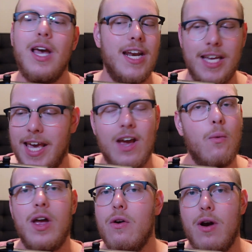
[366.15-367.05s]
and he can't
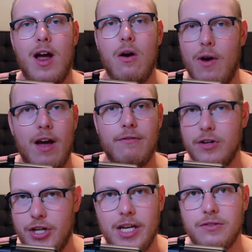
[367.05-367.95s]
wait around
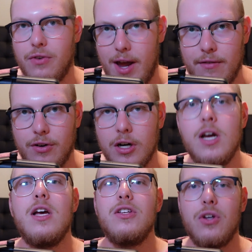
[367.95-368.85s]
for Chase forever.
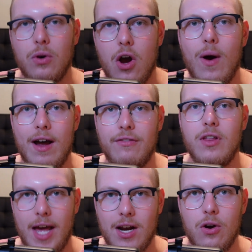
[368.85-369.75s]
So go after
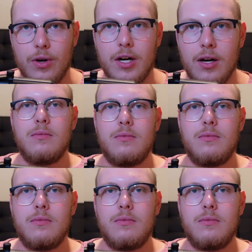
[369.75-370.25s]
that owner.